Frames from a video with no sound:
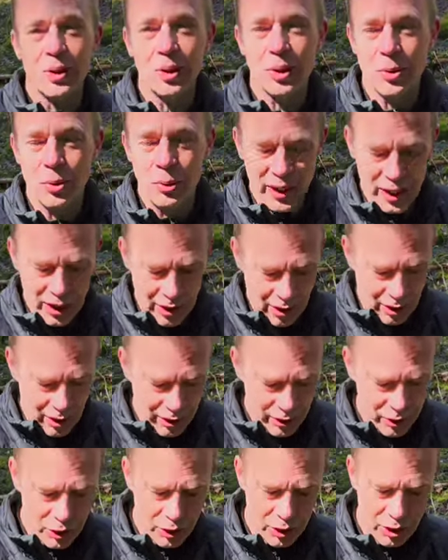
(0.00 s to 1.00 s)
a quick
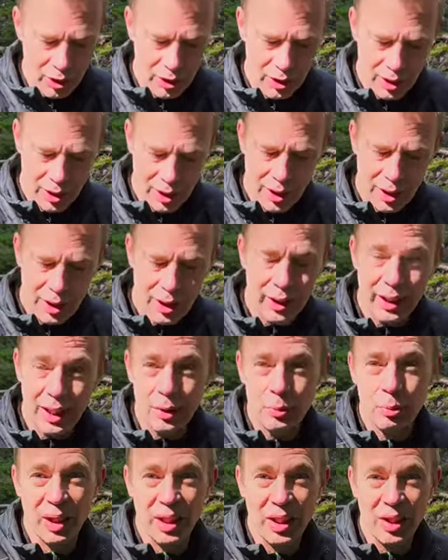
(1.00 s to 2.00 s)
lunch, I
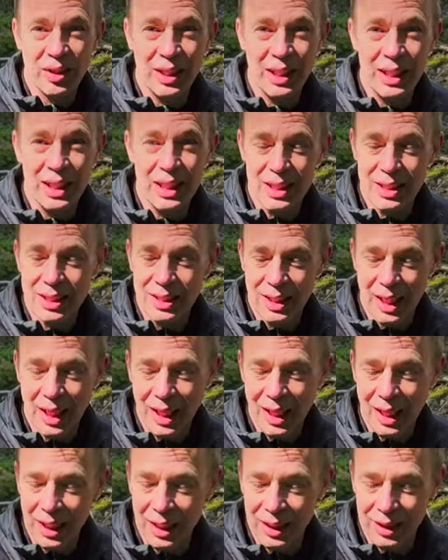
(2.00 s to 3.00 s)
get one of these
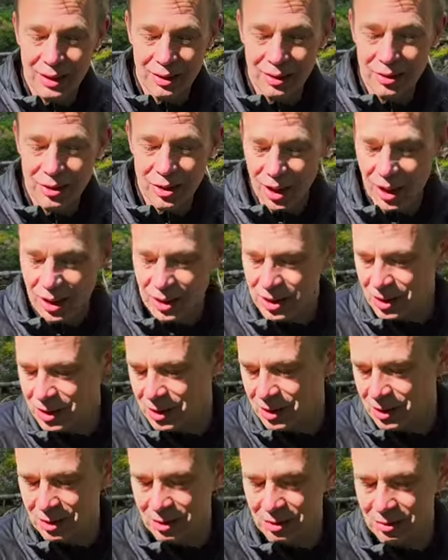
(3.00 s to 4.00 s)
and just,